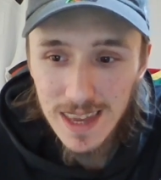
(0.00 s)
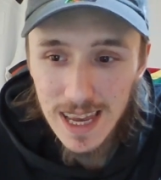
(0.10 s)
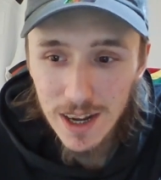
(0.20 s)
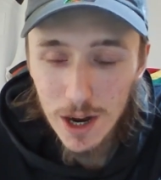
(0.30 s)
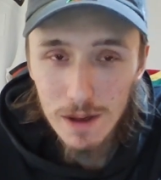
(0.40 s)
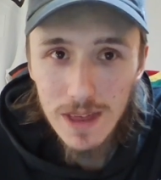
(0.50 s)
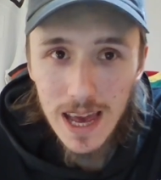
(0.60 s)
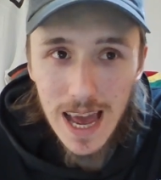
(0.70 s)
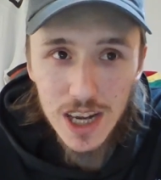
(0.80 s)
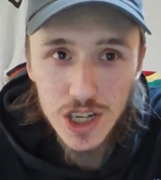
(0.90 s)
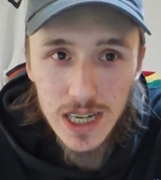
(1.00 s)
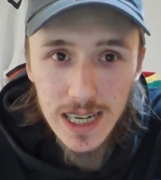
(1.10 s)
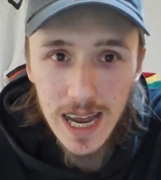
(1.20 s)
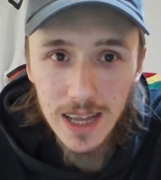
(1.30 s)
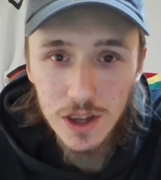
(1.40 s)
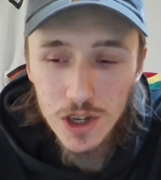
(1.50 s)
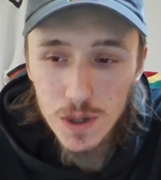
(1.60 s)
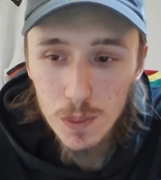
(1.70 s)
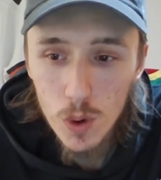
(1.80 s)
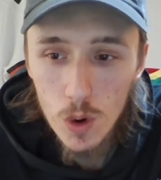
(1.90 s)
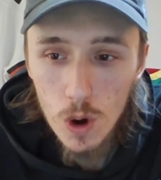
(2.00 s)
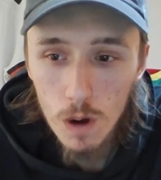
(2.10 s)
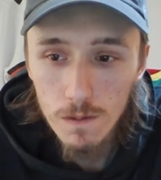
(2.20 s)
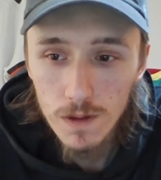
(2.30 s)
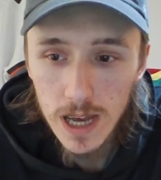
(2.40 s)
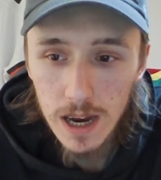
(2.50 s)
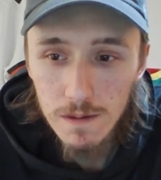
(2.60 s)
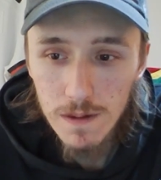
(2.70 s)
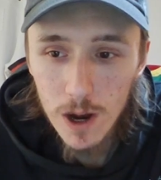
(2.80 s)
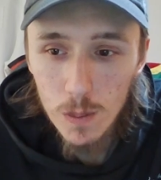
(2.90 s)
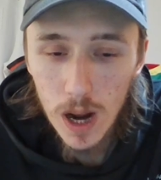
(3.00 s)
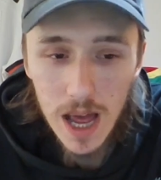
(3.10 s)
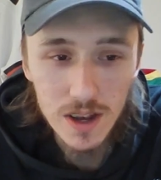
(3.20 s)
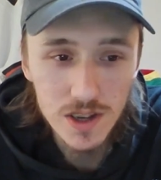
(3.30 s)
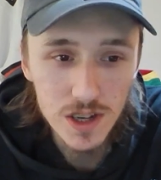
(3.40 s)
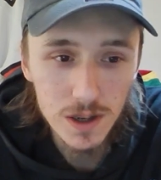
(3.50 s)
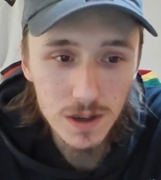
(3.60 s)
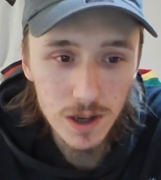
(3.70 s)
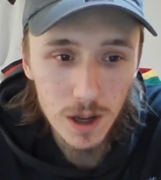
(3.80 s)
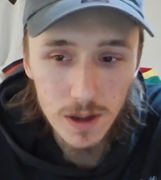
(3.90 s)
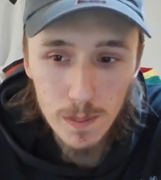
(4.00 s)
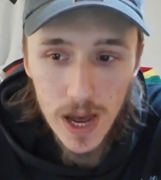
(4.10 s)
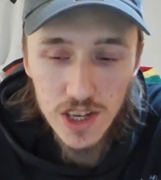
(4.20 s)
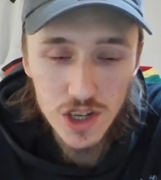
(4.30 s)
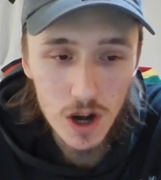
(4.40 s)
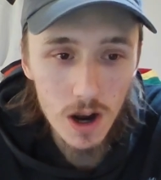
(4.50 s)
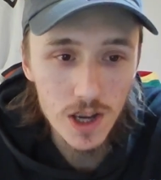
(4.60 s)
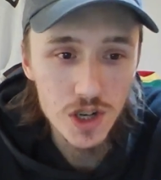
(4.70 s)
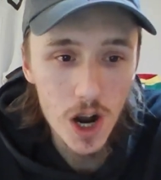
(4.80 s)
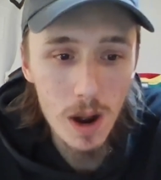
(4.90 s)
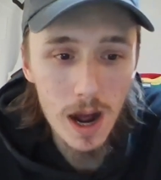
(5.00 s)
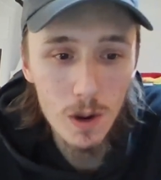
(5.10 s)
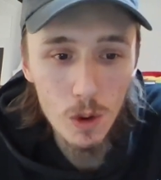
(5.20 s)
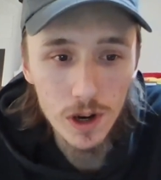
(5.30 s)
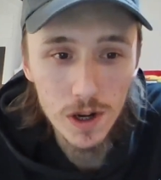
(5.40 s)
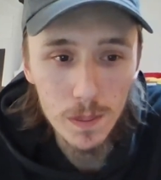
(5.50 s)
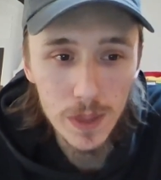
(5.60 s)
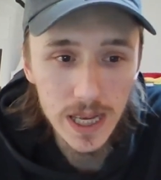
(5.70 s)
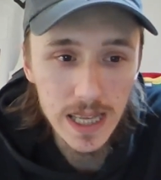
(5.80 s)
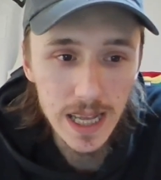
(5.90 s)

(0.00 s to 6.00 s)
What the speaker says: if they actually get the support of the NFL players and the best guys go out and want to compete,